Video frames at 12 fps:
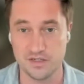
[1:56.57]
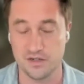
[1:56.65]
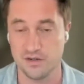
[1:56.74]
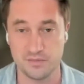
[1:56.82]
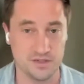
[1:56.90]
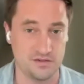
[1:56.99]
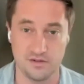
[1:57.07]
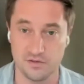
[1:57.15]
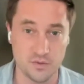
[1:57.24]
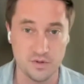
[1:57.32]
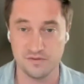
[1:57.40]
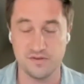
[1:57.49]
You know, up to you know
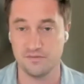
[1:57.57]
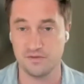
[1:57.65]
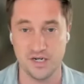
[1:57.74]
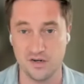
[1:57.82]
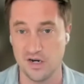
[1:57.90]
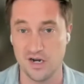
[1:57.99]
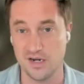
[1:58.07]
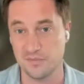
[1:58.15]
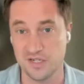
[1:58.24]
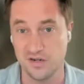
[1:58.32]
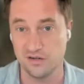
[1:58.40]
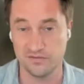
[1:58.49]
25 tera
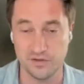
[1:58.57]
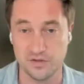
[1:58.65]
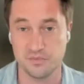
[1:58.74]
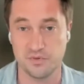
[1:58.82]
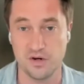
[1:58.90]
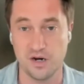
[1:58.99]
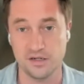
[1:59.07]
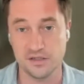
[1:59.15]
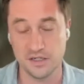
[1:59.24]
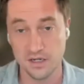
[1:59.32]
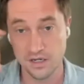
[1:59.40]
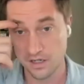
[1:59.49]
ops in our first product.